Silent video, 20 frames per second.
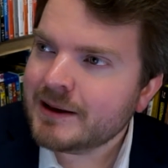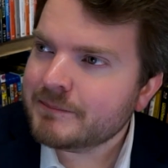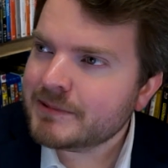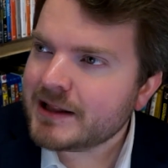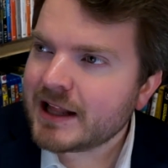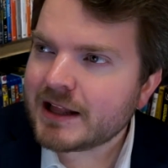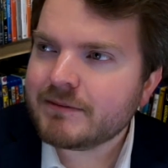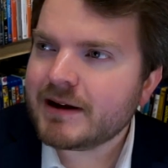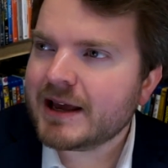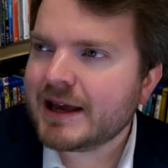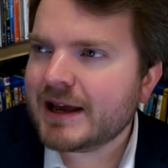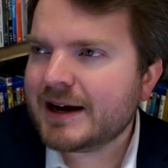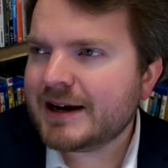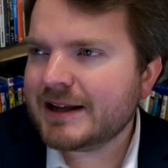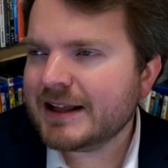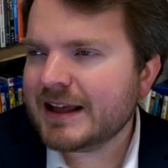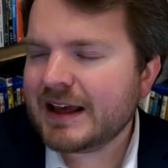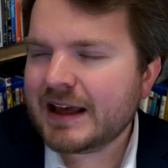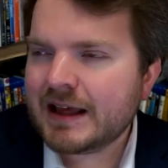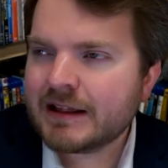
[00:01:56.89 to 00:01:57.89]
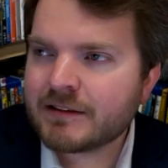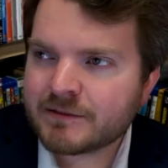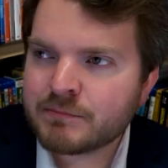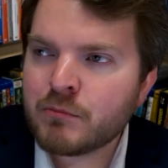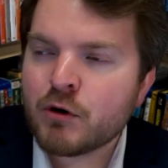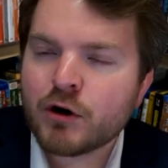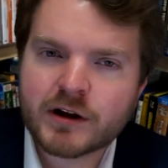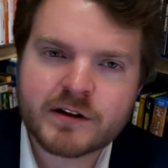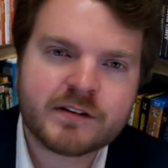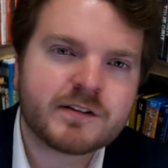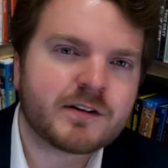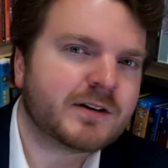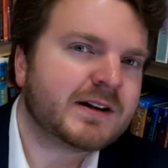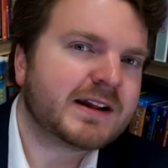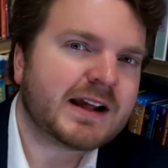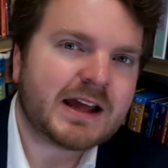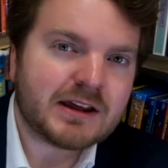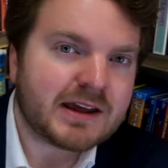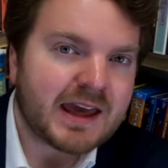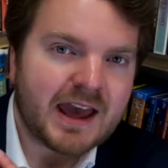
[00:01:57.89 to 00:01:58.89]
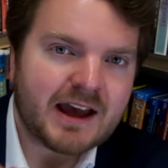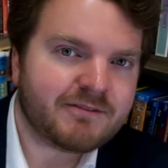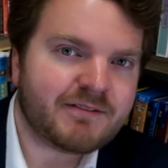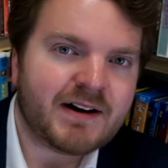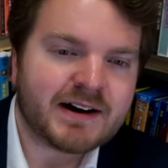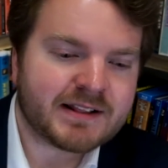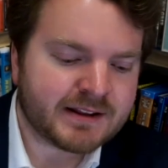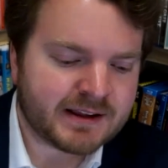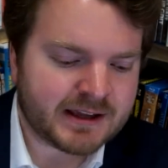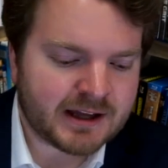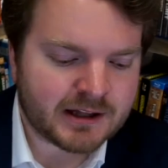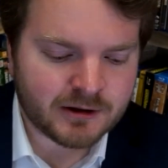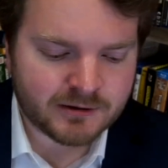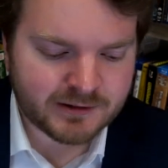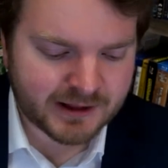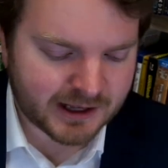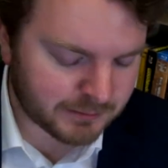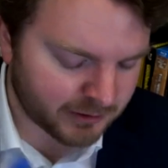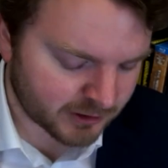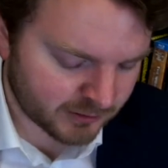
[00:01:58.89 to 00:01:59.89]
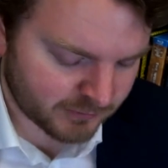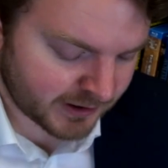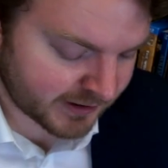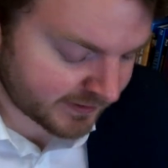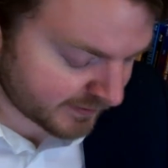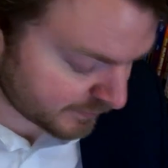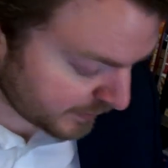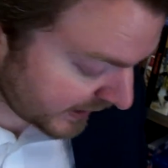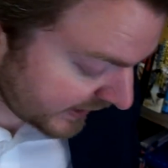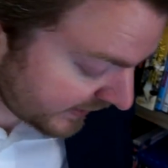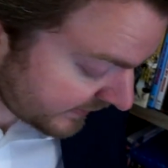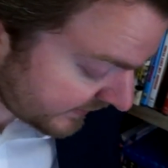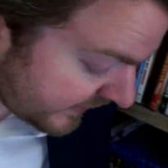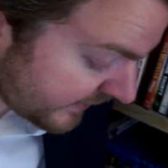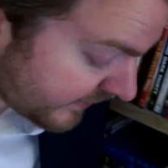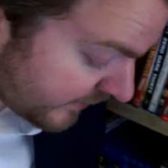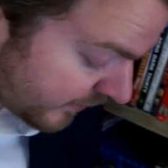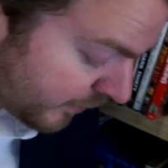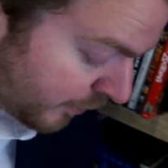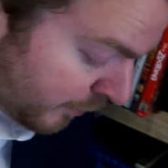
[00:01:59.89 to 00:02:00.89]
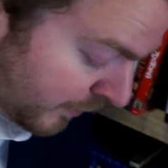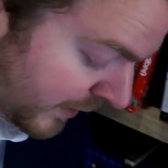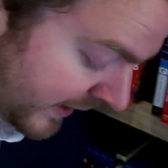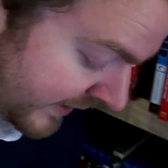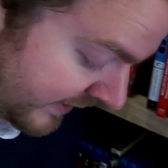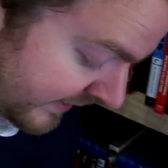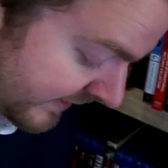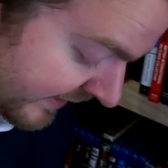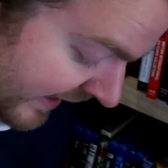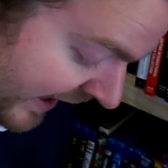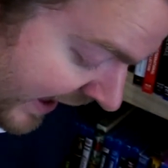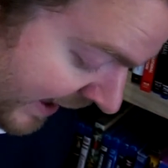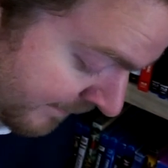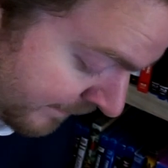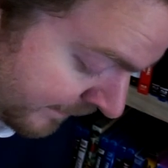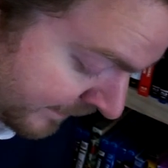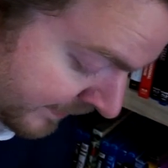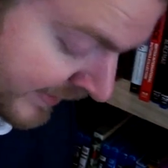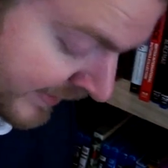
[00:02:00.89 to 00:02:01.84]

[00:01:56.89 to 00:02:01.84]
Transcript: But anyway, it's more concerning that you can't find the yellow labeled ones, because these are the ones that